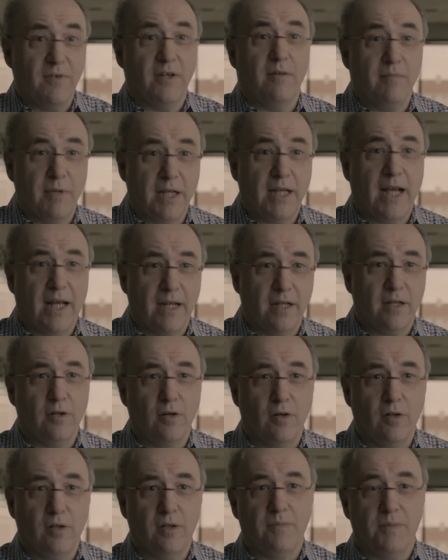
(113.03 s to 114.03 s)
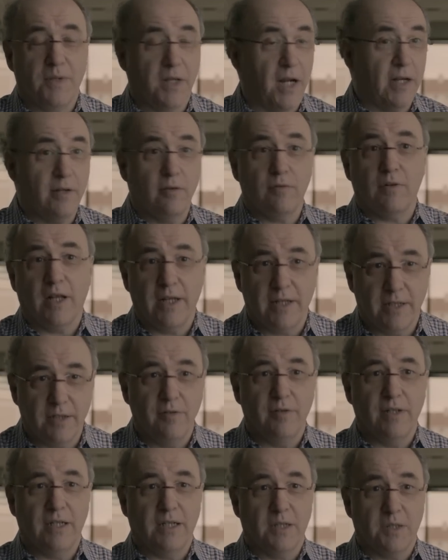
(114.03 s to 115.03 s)
very mechanical that I don't like
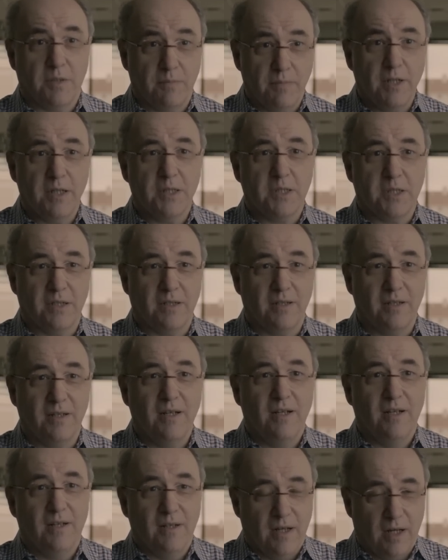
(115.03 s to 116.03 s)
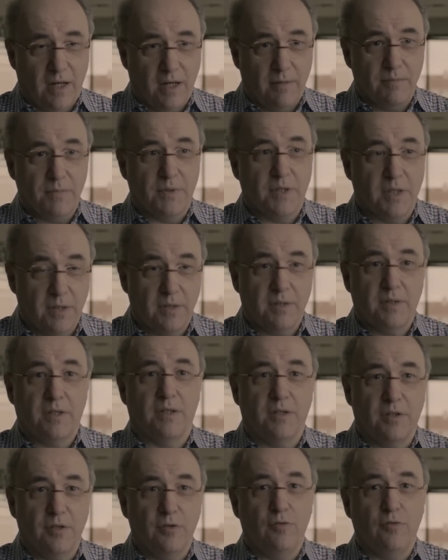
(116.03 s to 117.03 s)
doing as a person um, to,
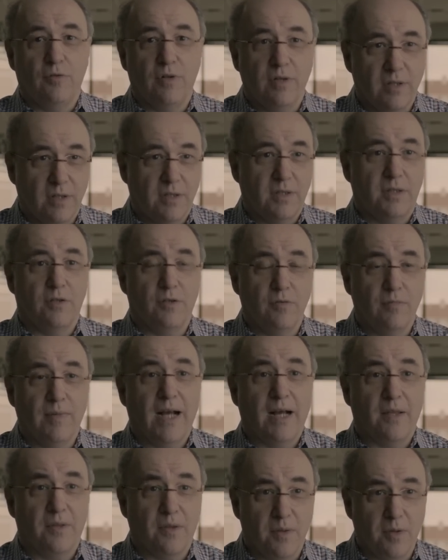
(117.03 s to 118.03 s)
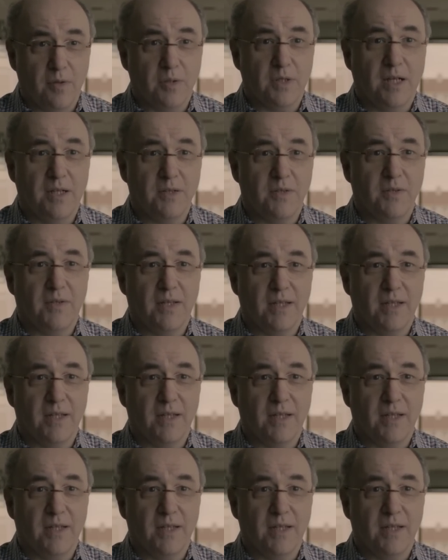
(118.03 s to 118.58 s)
to, do, to do math and those kinds of